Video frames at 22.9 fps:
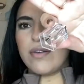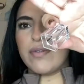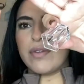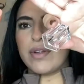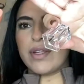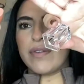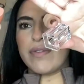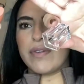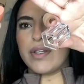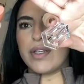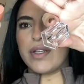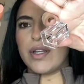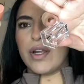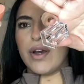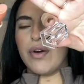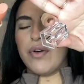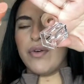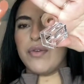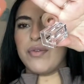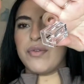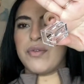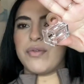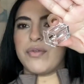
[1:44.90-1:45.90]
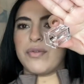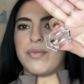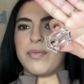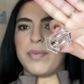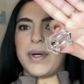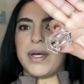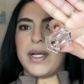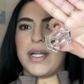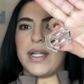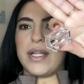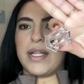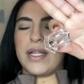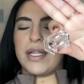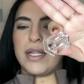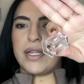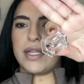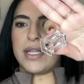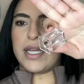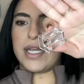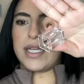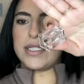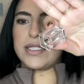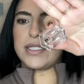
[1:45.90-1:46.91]
even know, but
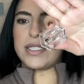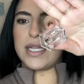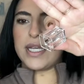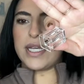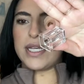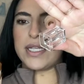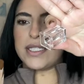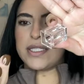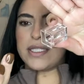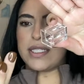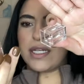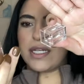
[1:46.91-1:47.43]
this is the